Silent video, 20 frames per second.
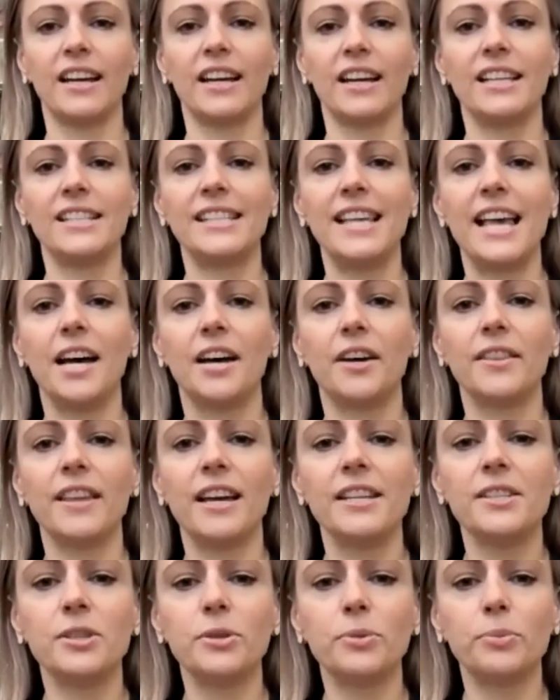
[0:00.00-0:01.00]
is how
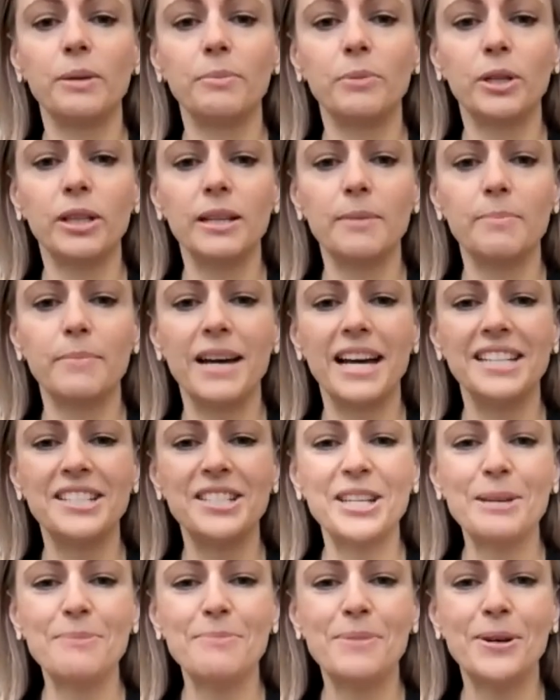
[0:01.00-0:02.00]
they swim on the
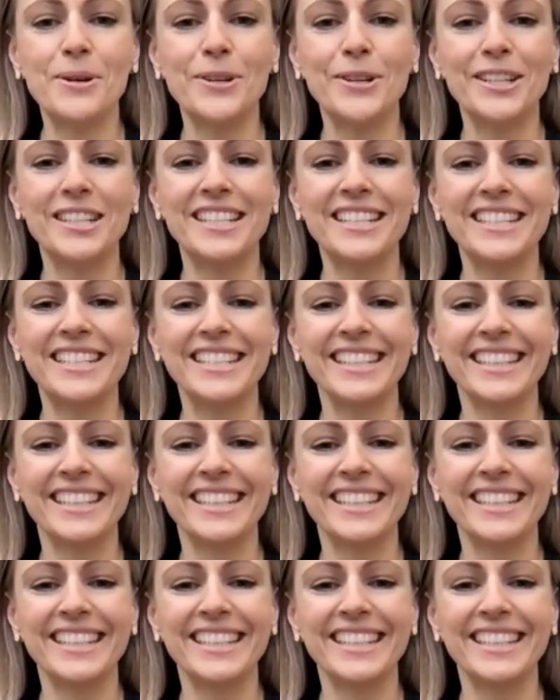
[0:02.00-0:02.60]
magic pond.